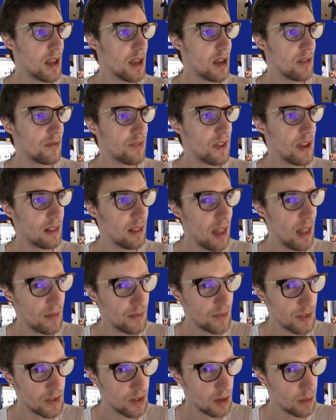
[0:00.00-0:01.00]
if they
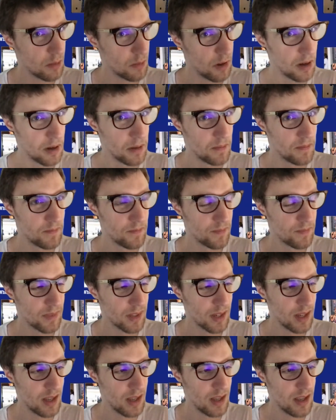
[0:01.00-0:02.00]
loved someone,
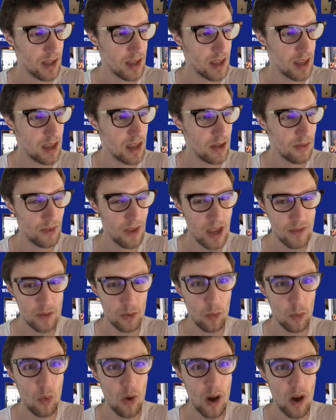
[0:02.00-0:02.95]
if even